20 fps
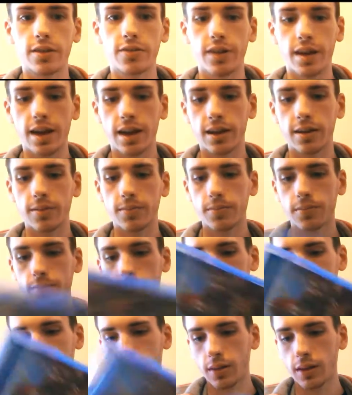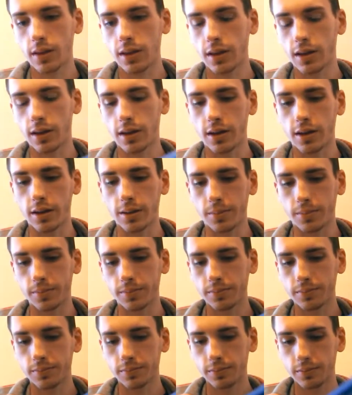of Knack.
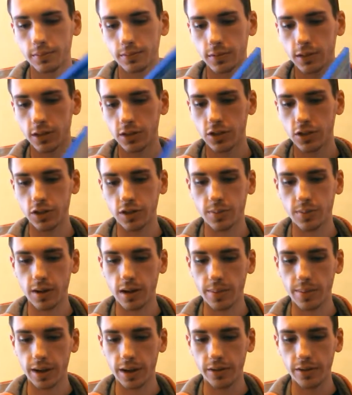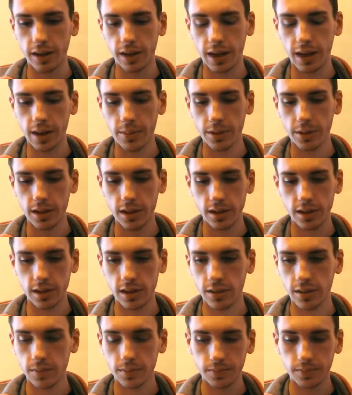Let's just pop out the game disc
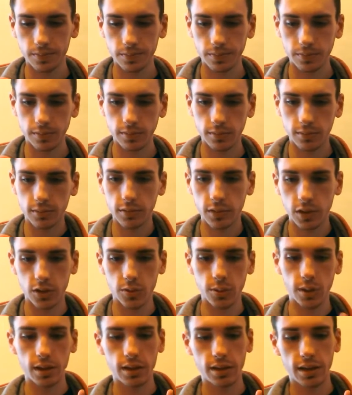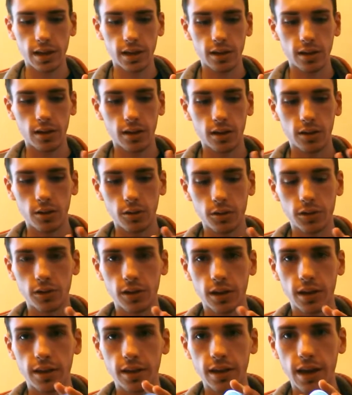so we can take a close
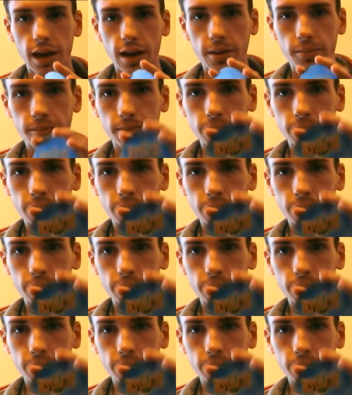look at that.